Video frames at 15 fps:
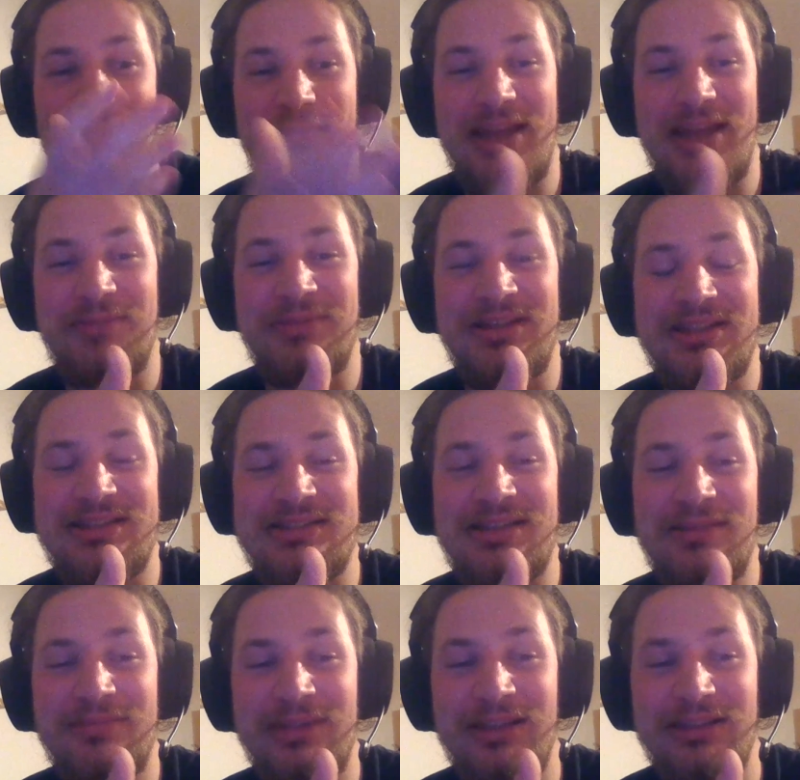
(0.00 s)
Maybe it's
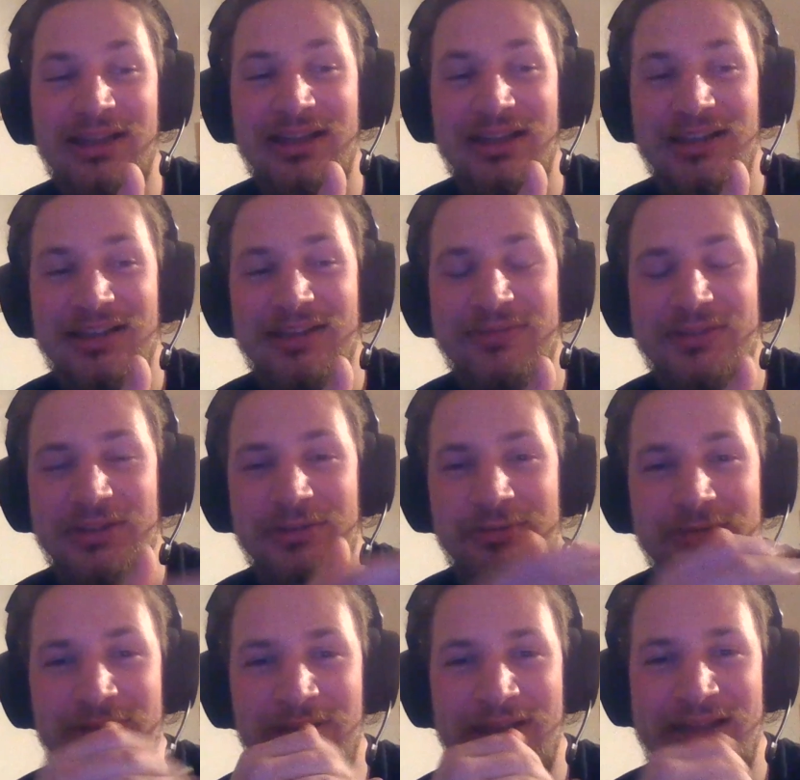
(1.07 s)
something like if
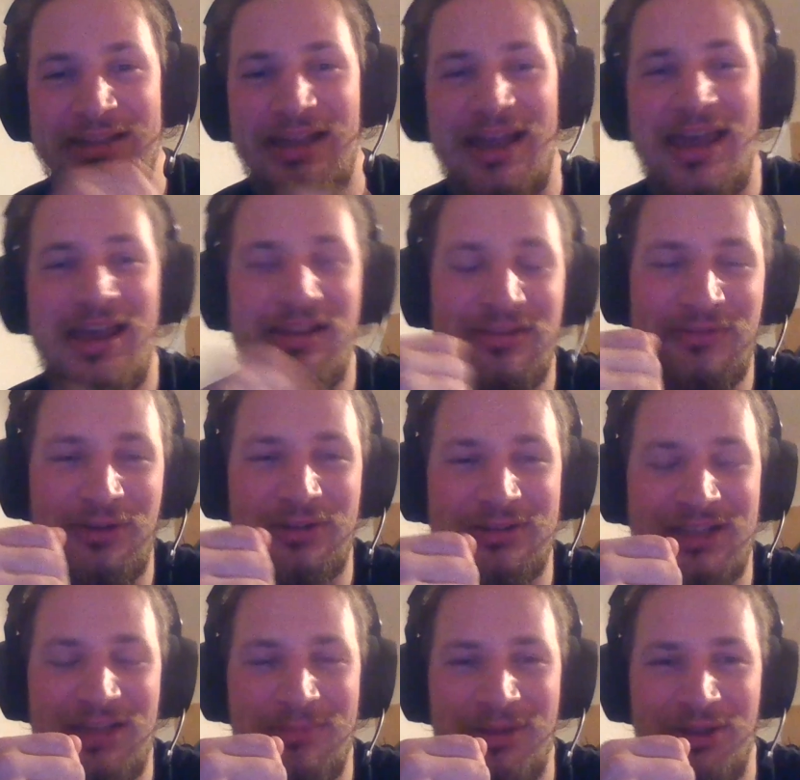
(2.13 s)
you inhale
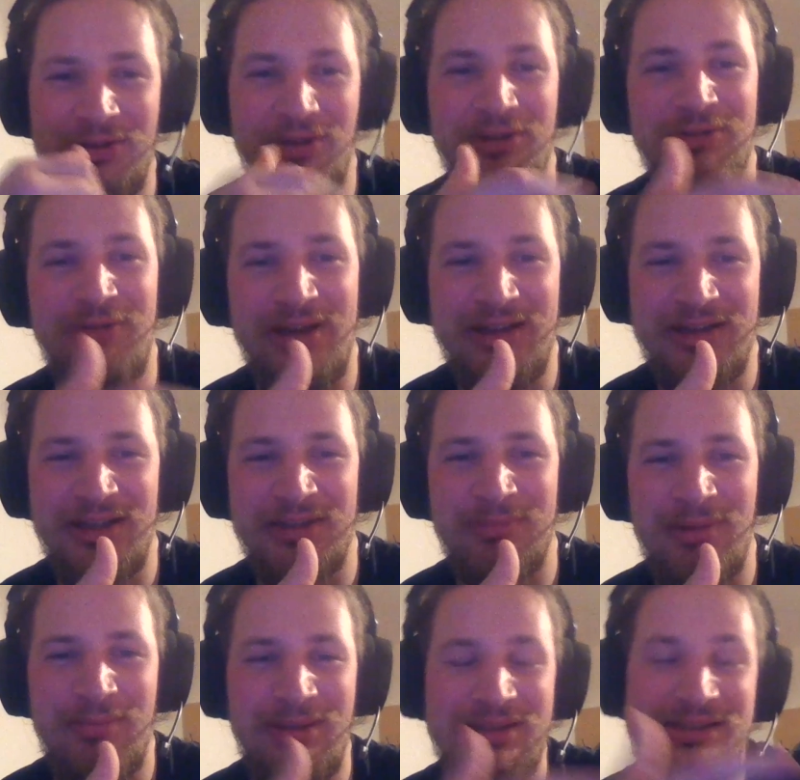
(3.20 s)
vodka but you don't drink it.
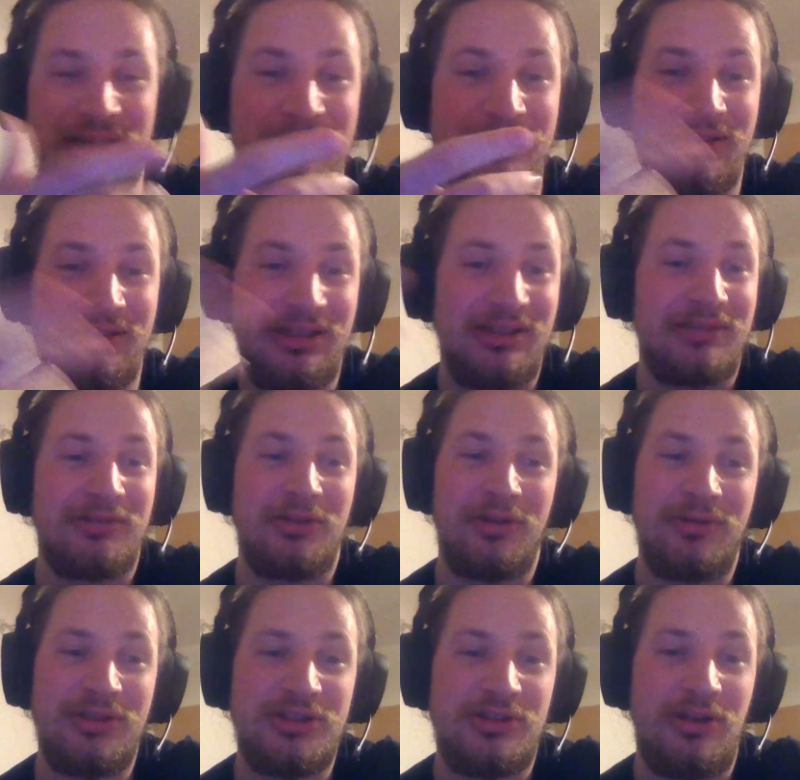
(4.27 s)
Maybe it's something like
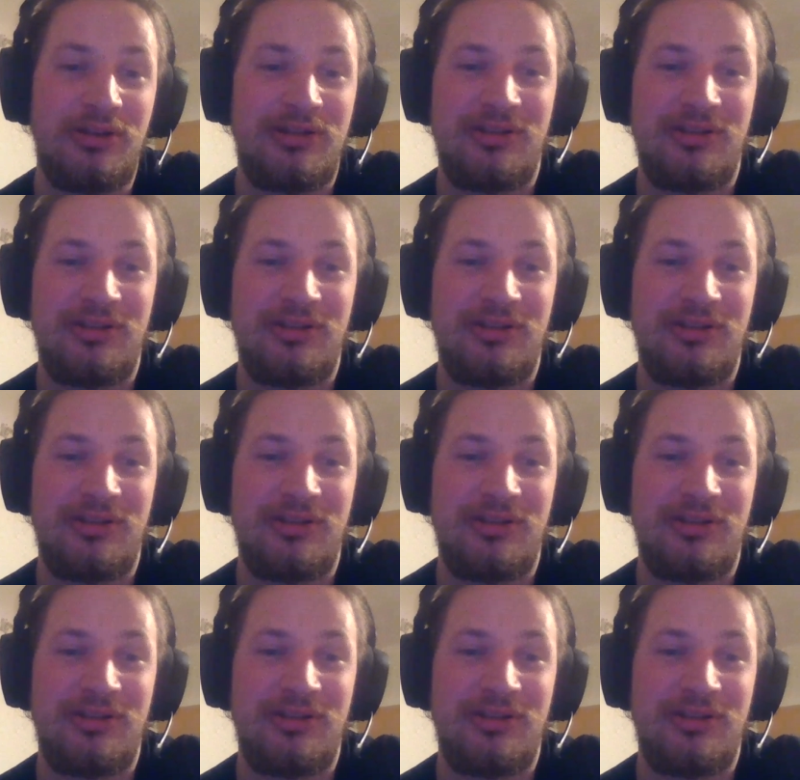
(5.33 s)
it's not.